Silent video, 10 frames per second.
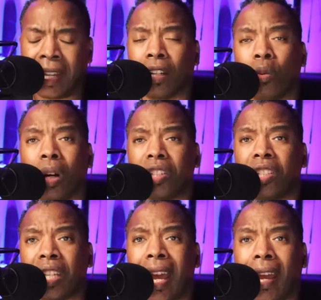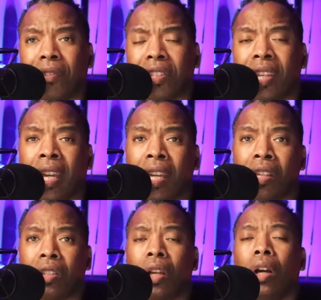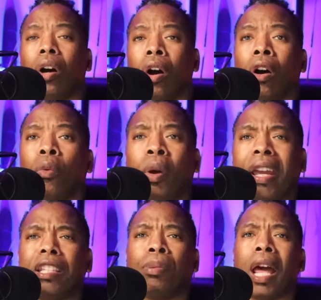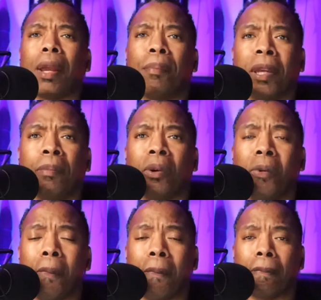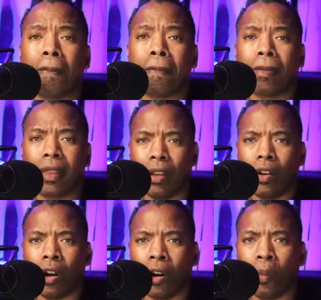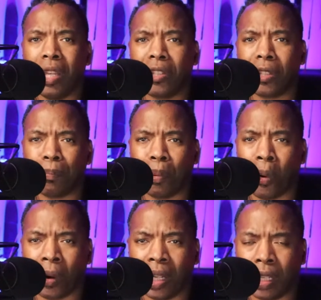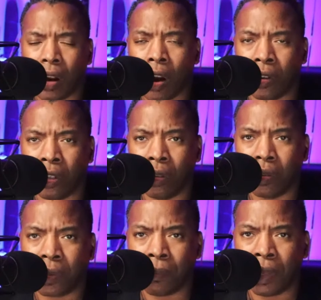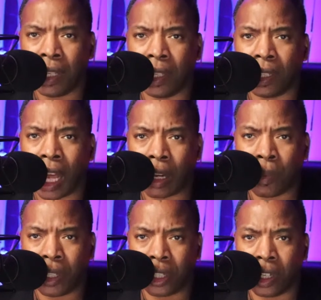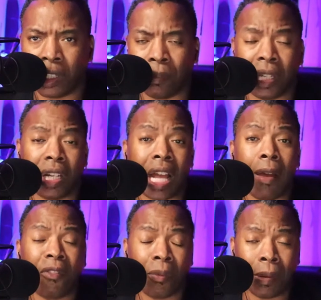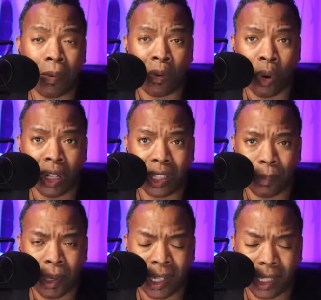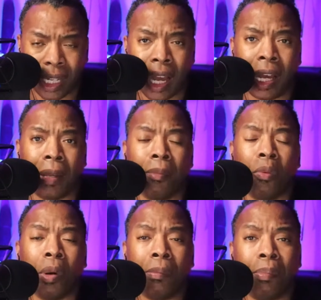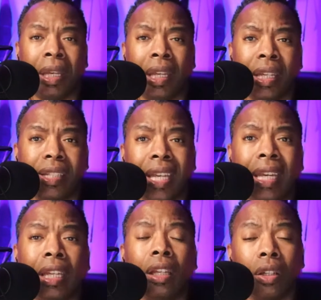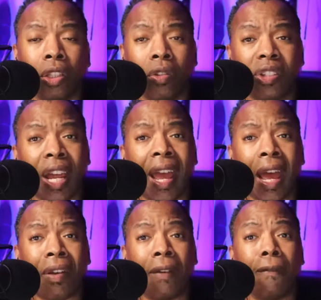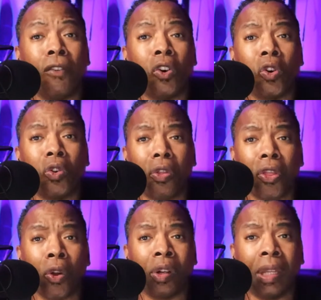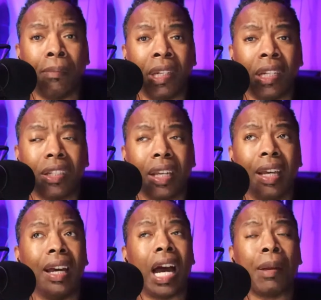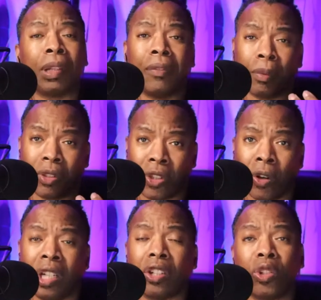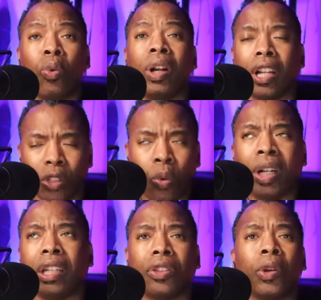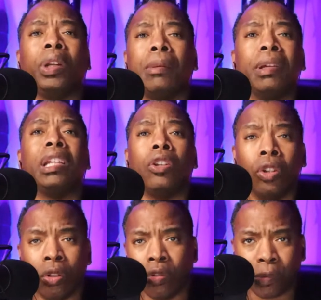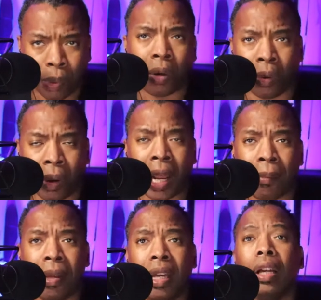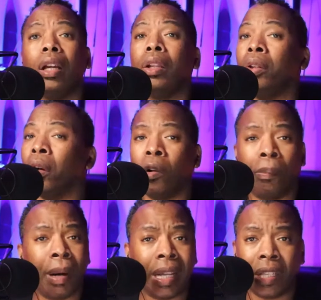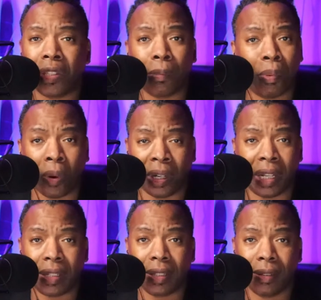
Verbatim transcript: The question I have to say is are we as black people are we supporting our news media like we should? Because I remember once upon a time when BET used to have a full 30 minute, I believe it was 30 to 20, a 20 to 30 minute news program. Nobody supported it.